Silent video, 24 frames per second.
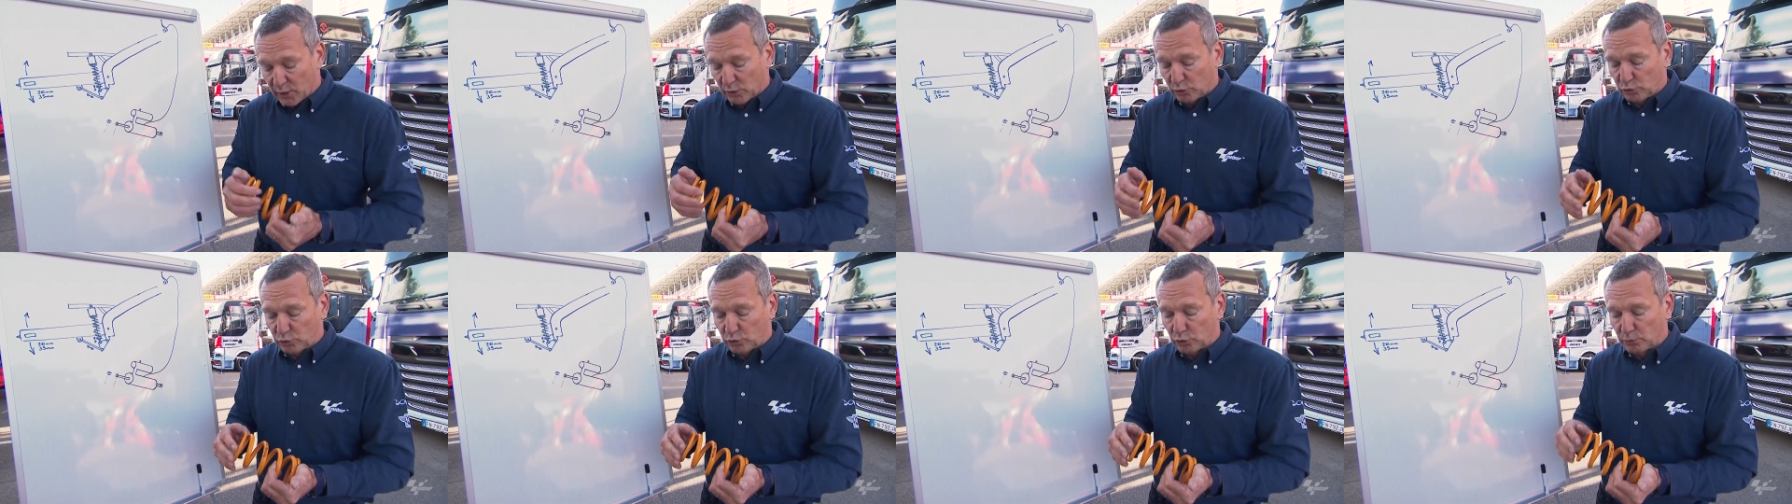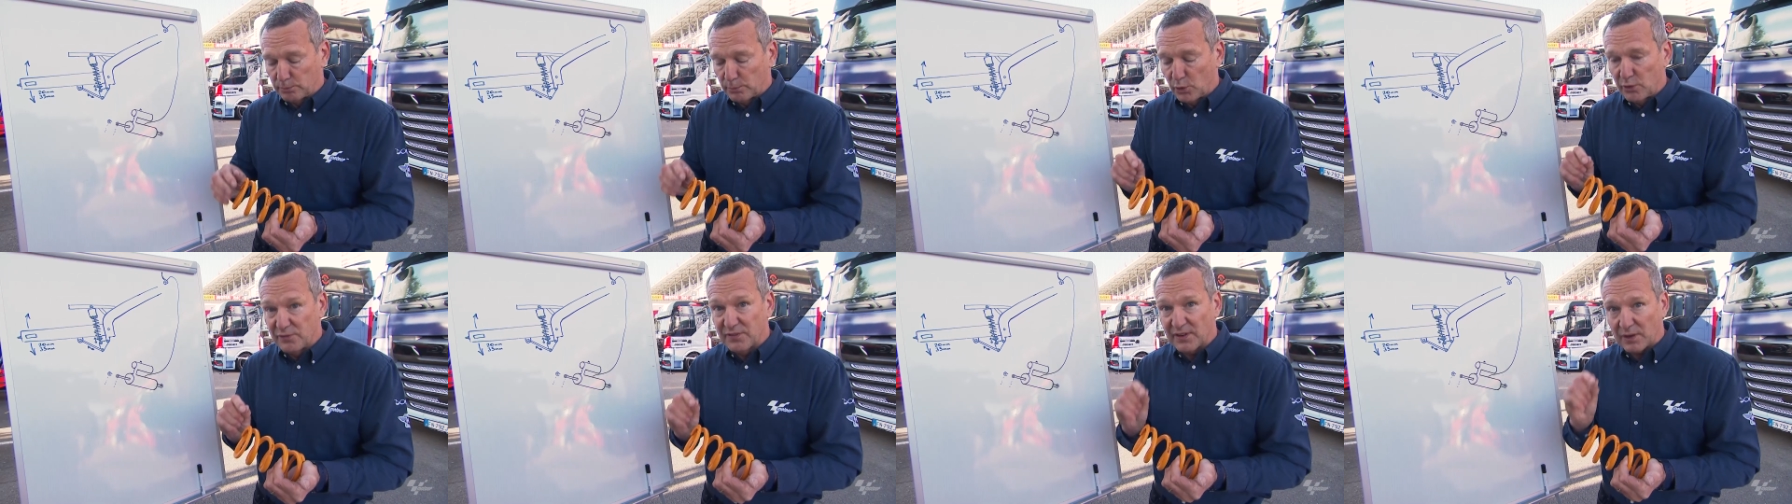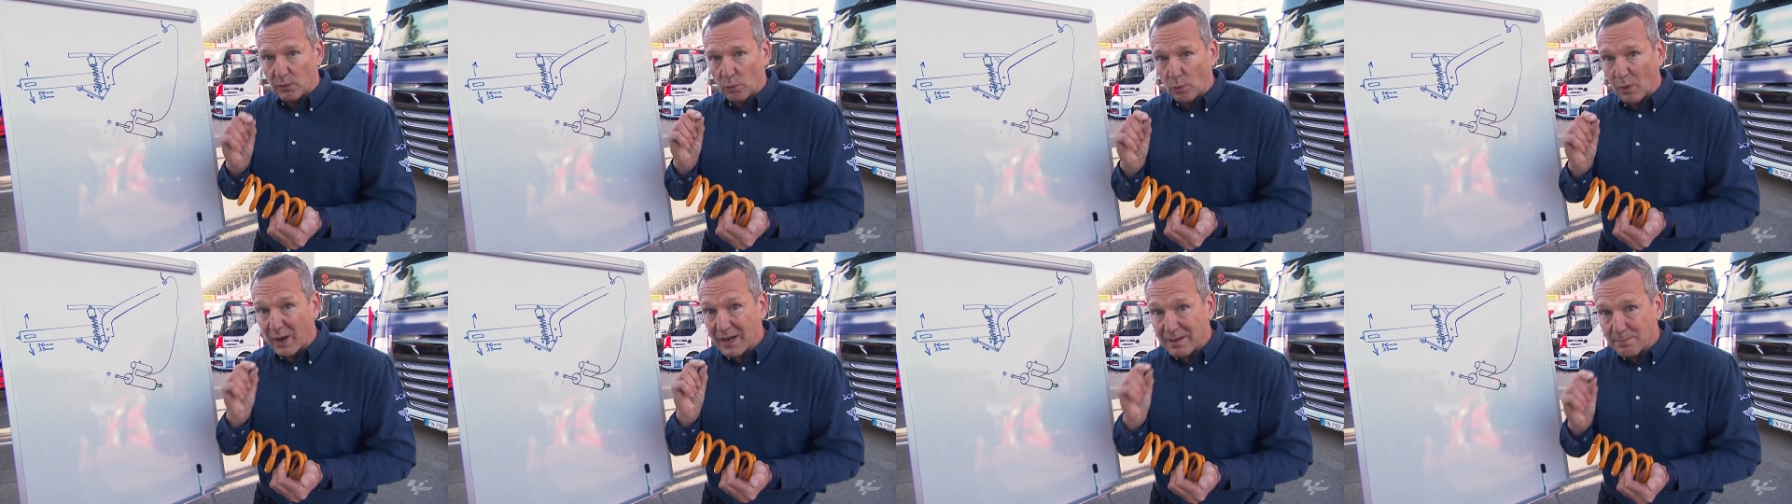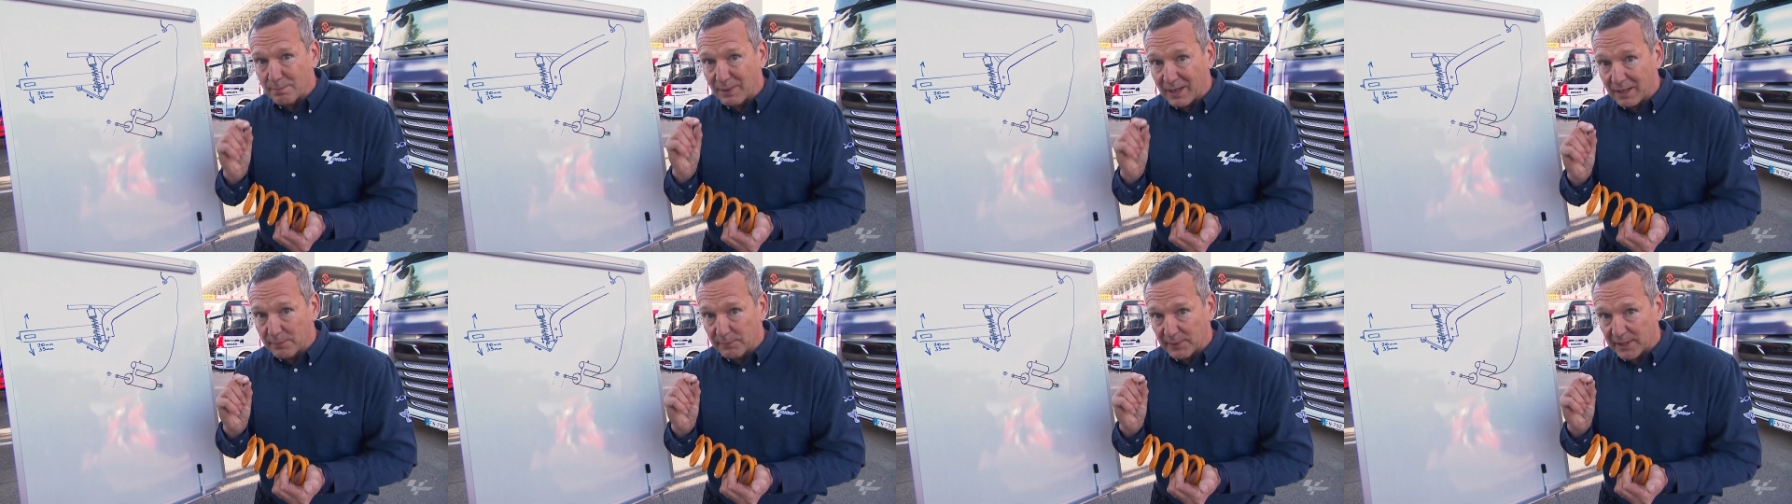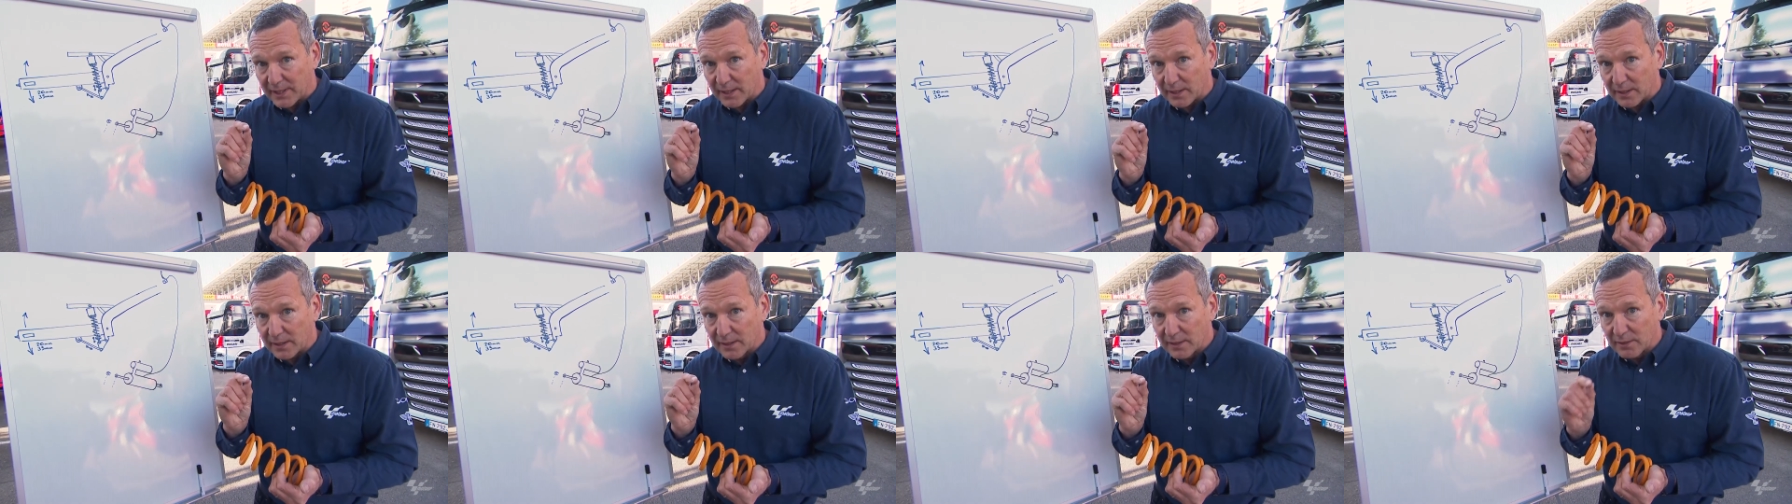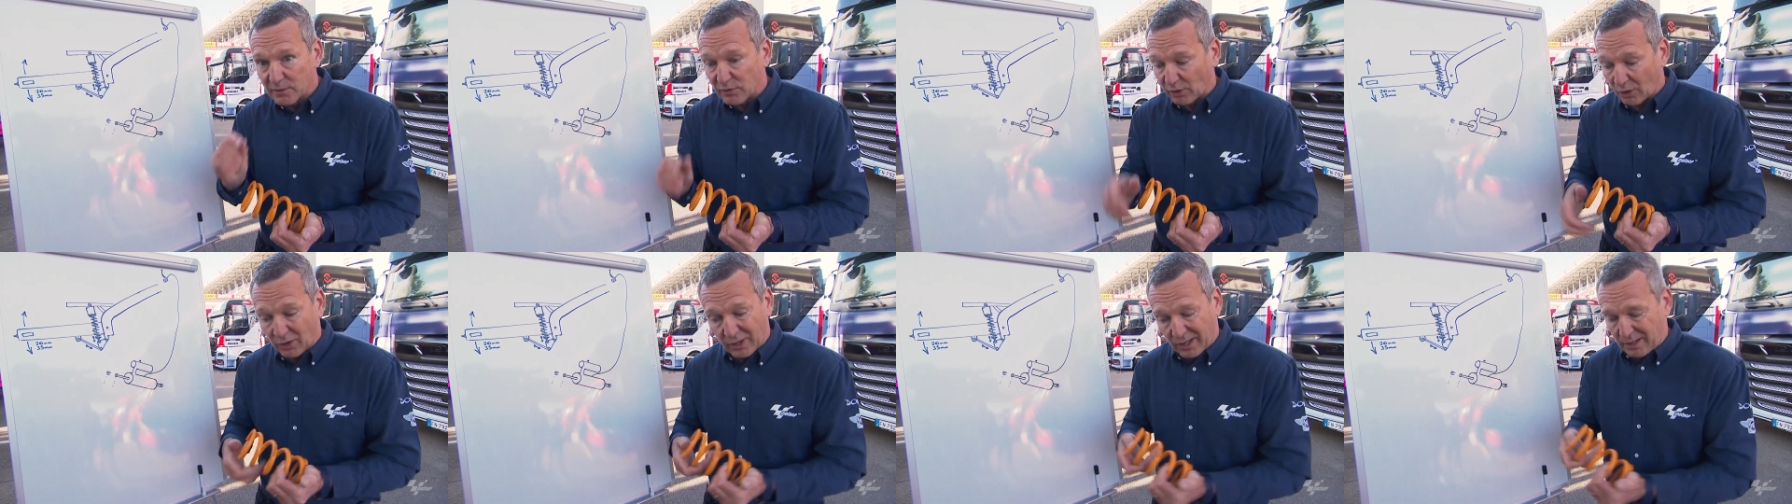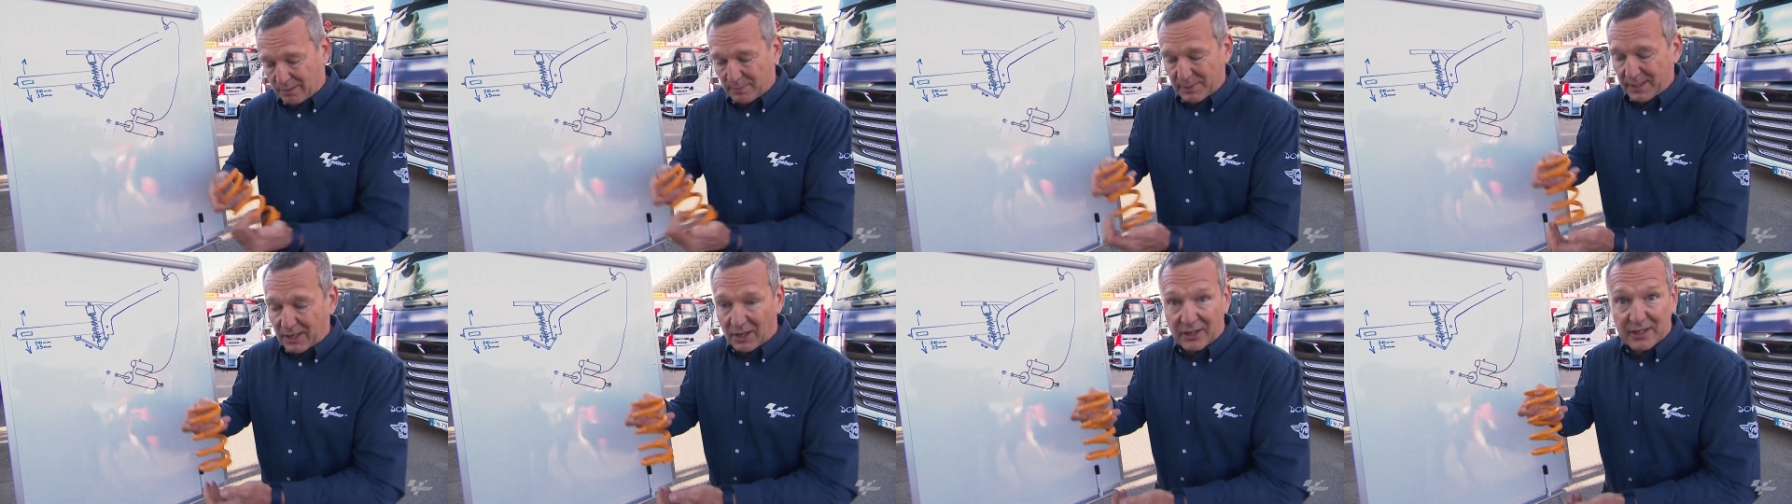to move it one millimeter. So, I mean,